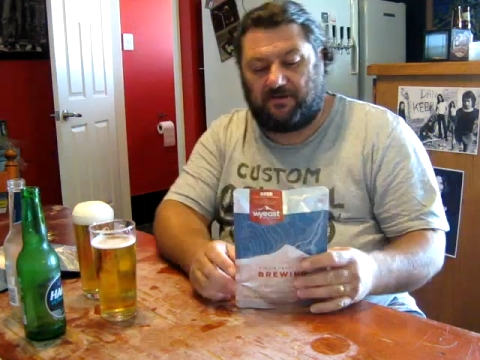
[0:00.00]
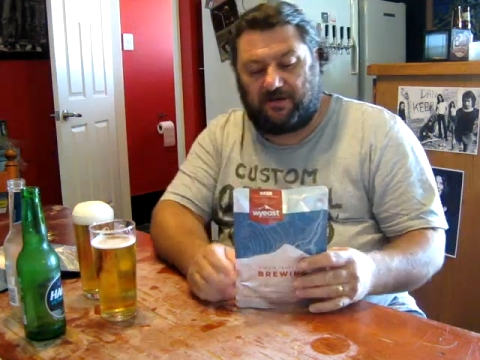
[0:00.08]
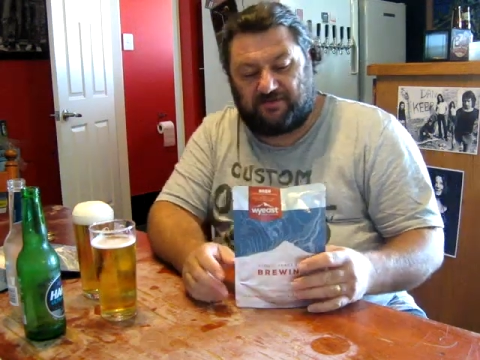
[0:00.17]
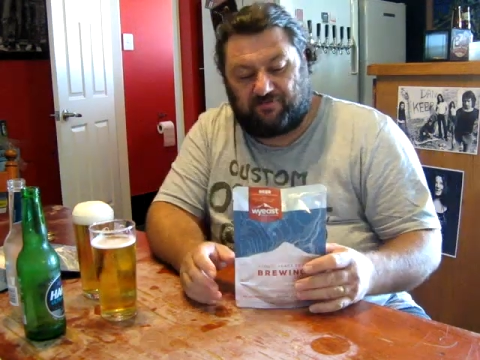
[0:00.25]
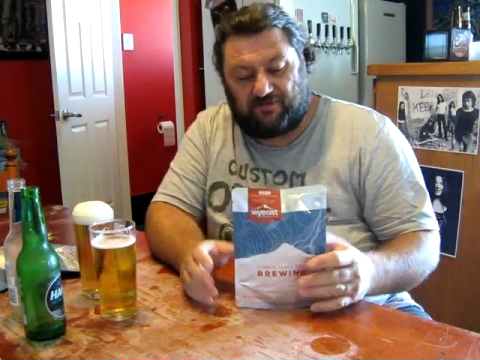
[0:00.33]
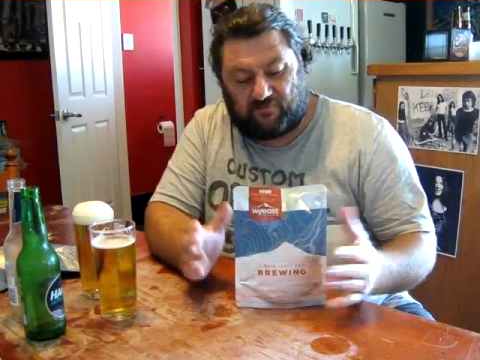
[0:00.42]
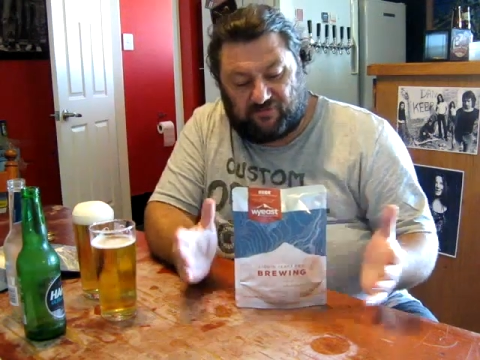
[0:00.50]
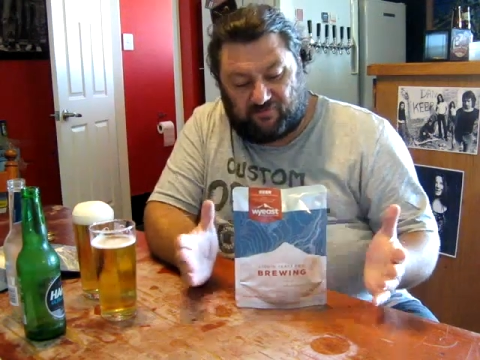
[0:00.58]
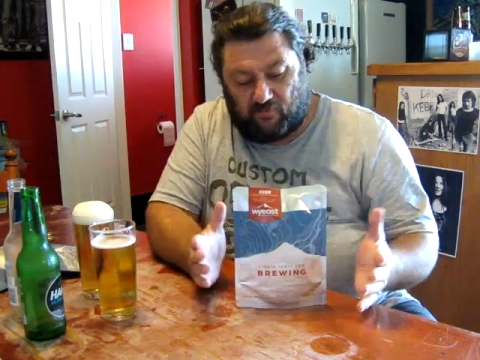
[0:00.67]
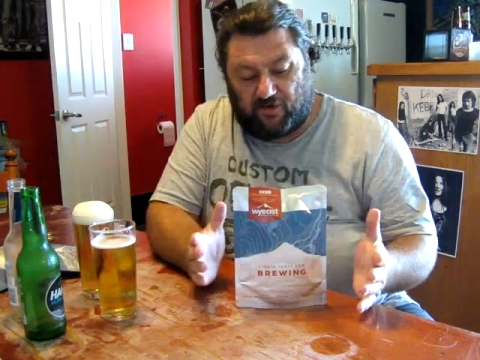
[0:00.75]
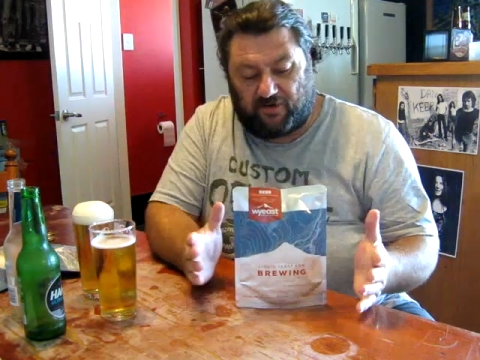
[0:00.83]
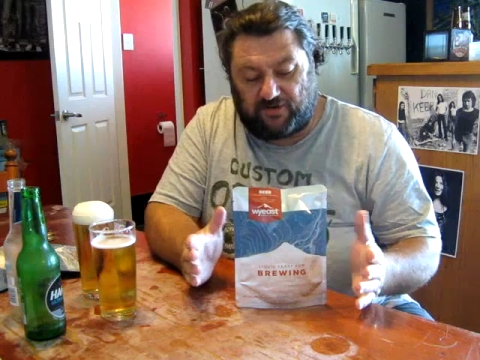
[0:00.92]
last week was
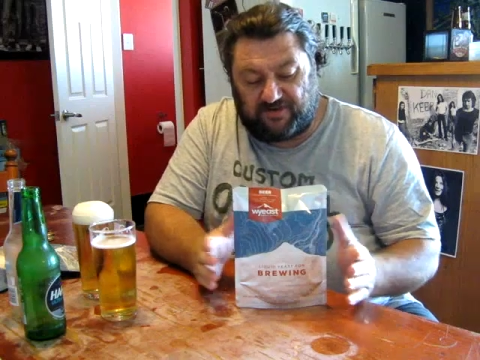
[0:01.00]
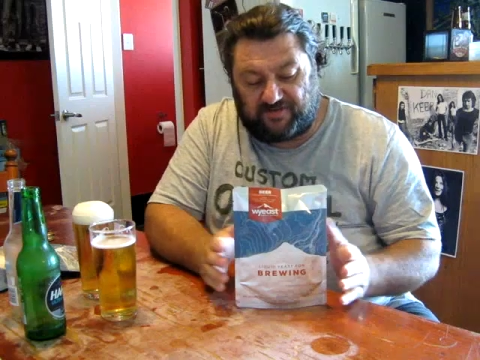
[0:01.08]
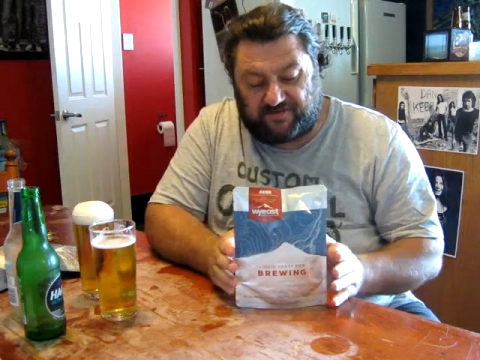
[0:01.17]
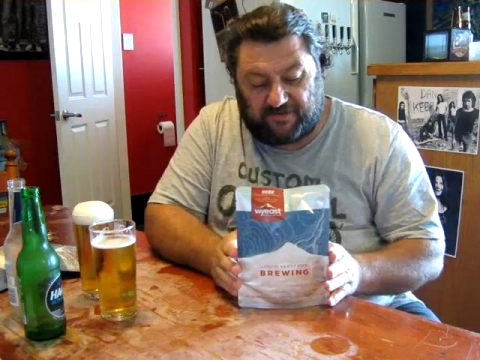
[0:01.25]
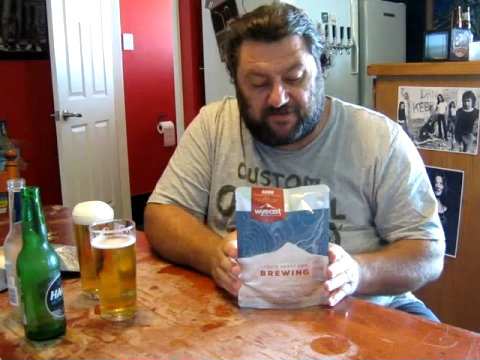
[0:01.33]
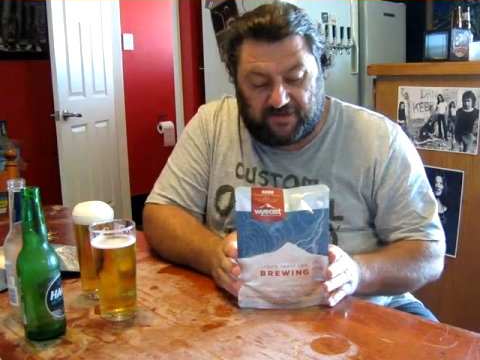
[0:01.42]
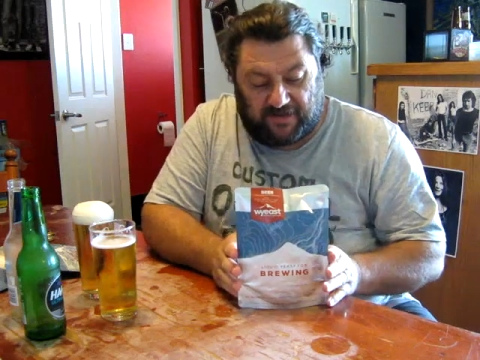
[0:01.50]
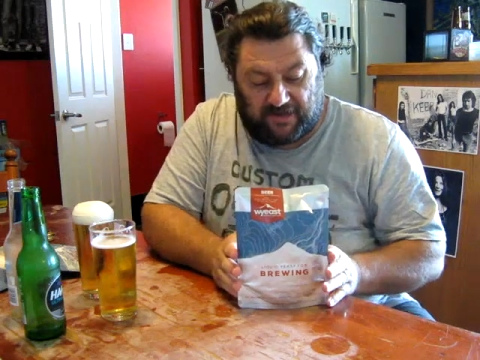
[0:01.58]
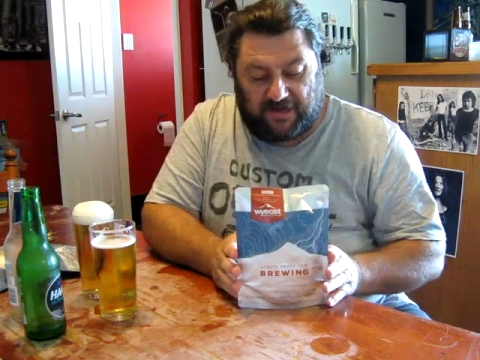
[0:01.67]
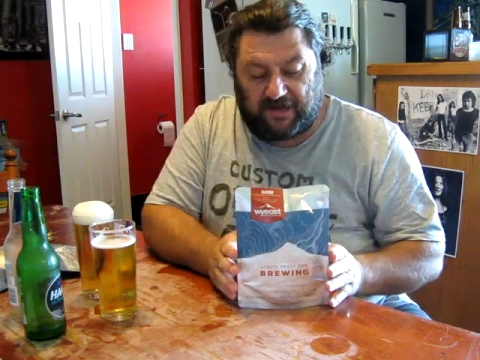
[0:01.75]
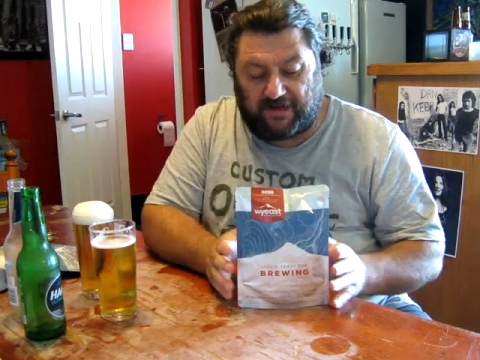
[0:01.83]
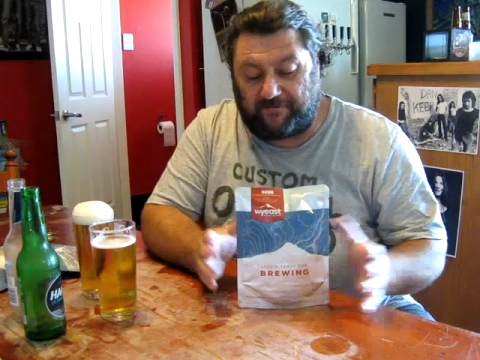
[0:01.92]
Wyeast,
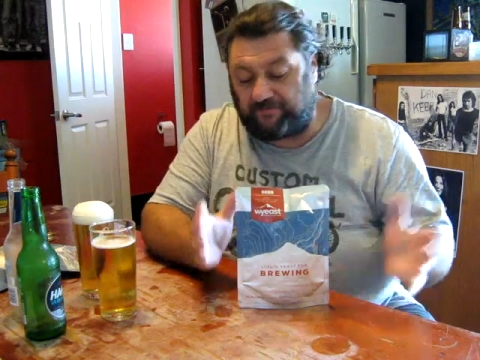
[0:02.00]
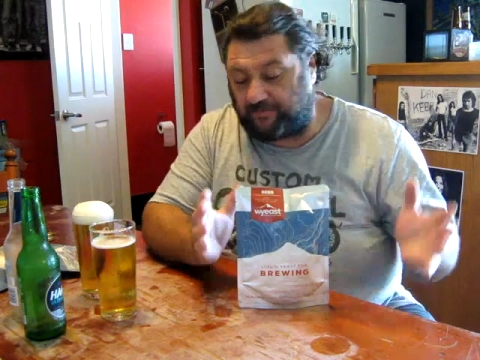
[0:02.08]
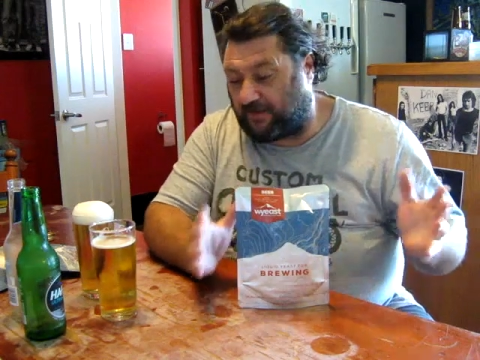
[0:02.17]
um,